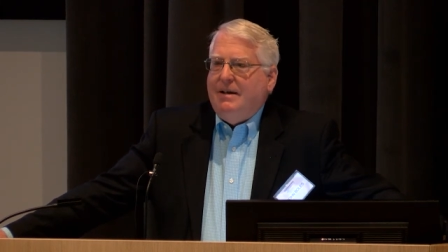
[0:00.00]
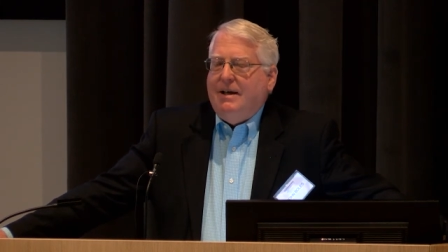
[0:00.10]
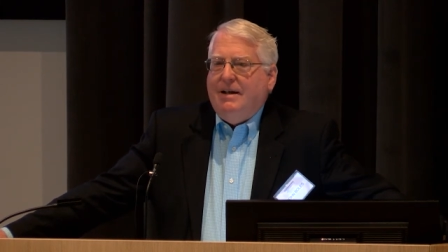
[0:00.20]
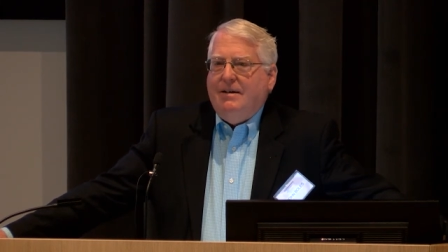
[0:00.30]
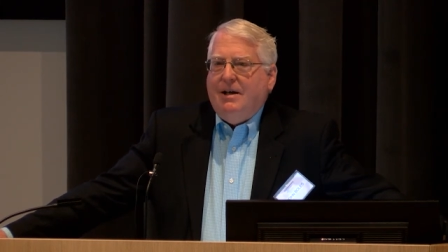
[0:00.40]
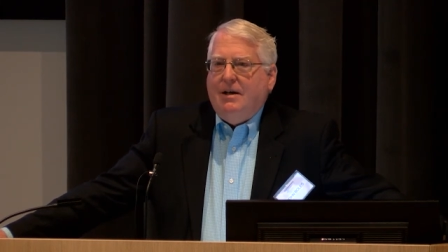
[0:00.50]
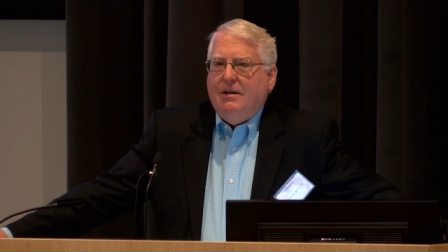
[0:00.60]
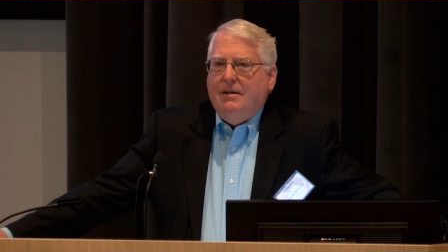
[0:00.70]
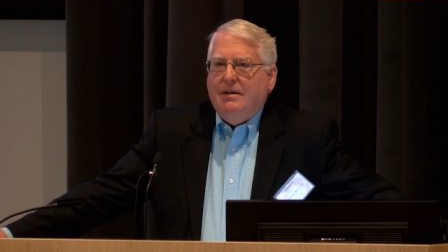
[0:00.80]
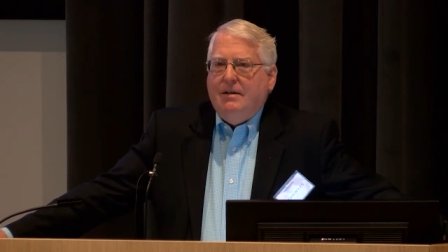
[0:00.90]
and
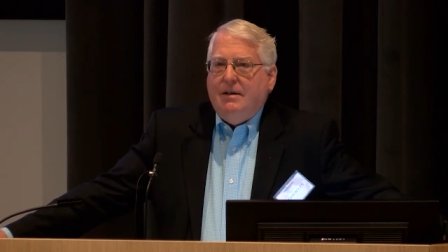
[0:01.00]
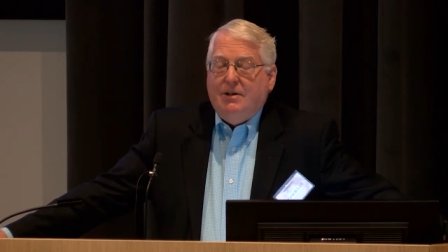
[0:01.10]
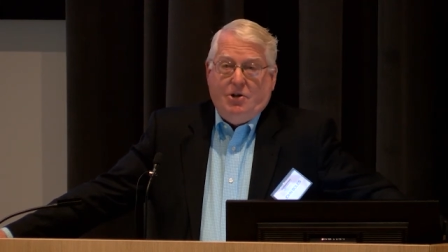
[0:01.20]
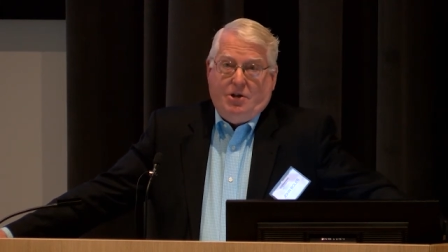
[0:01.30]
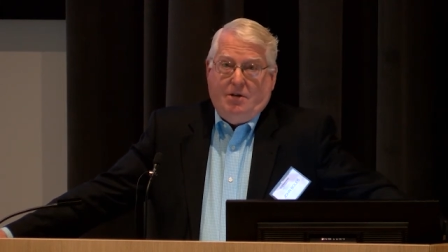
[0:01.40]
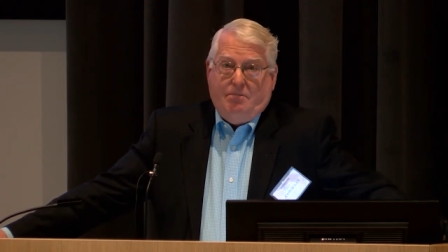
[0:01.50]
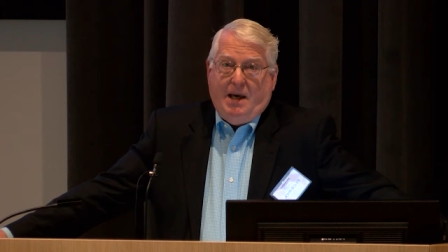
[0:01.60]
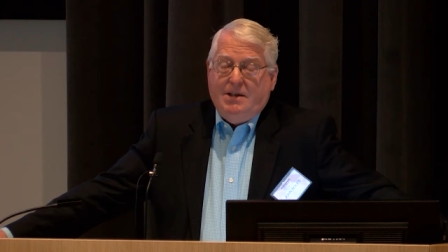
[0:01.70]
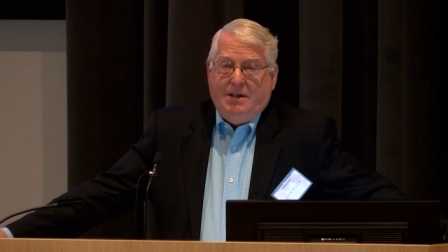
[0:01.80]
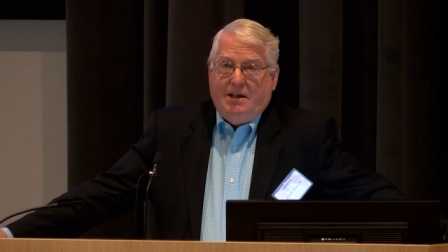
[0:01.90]
it's just an
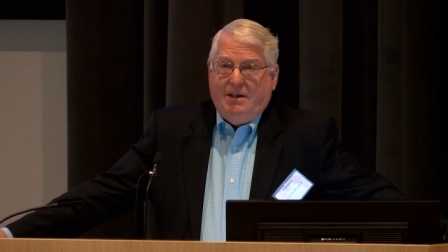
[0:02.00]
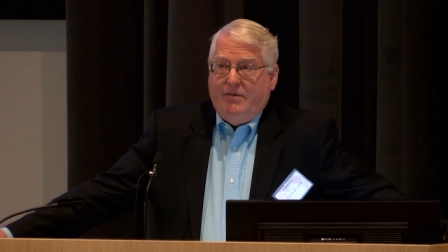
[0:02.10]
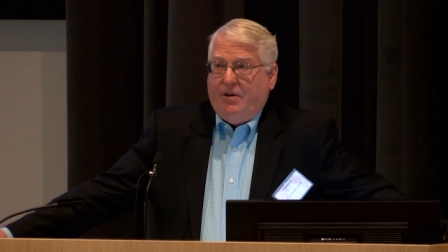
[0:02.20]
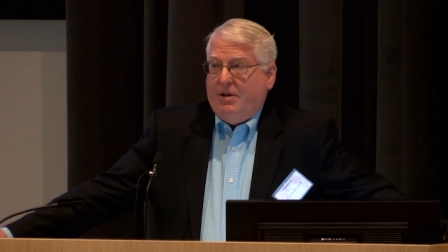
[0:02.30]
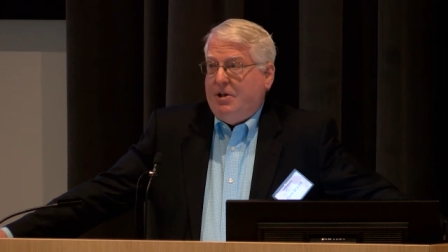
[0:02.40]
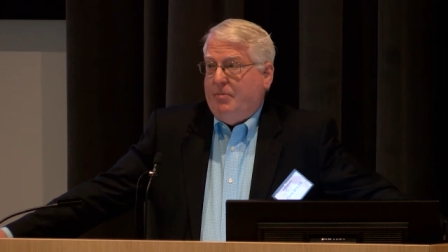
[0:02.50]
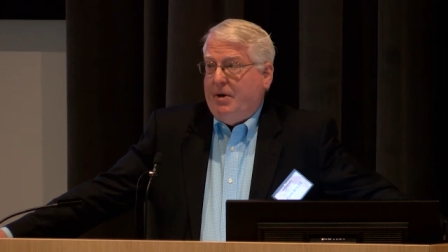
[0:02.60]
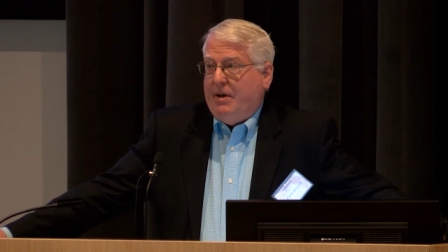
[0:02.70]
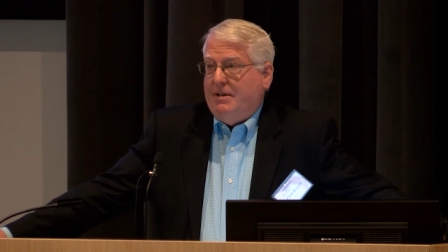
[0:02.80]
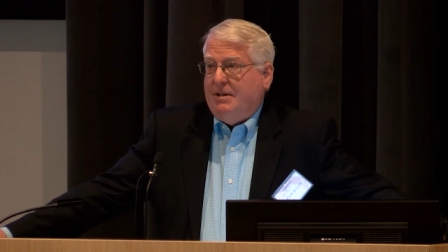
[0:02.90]
amazingly different
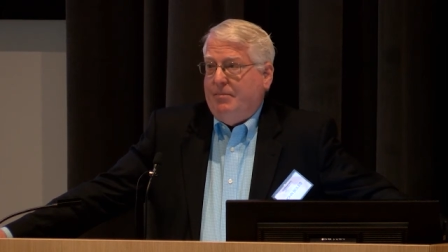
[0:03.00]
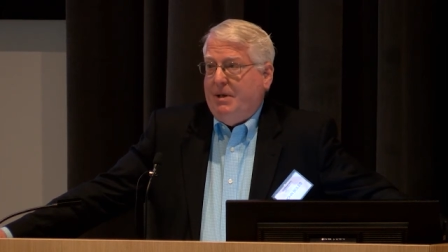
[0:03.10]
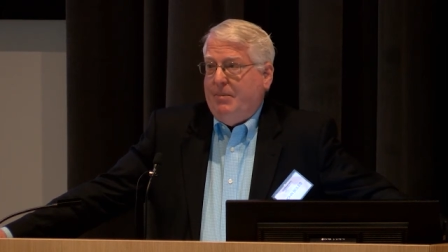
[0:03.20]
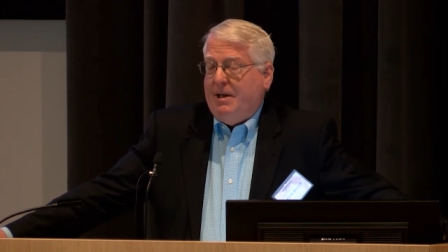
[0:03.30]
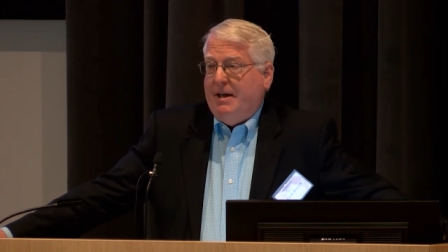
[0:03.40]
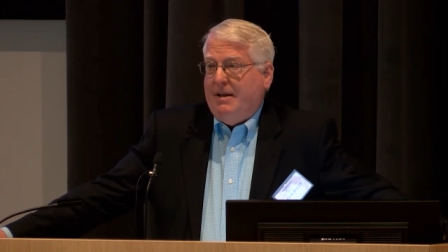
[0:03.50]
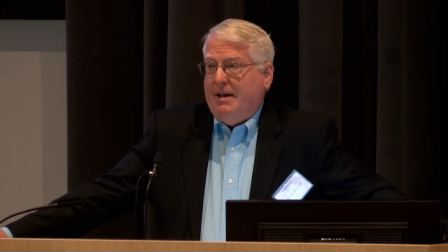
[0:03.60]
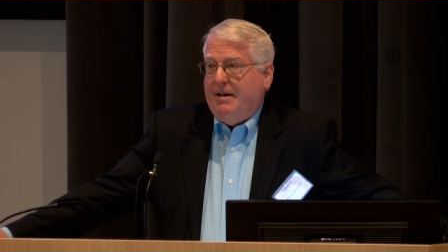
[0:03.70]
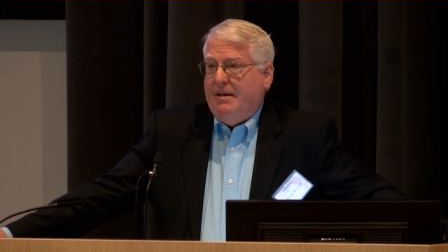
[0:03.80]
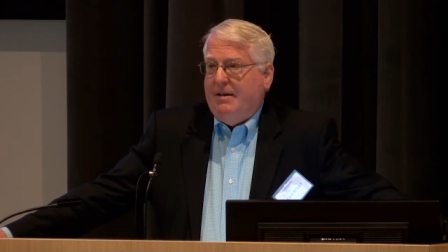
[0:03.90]
experience. And people, I
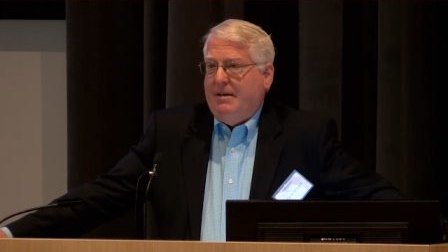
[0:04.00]
think,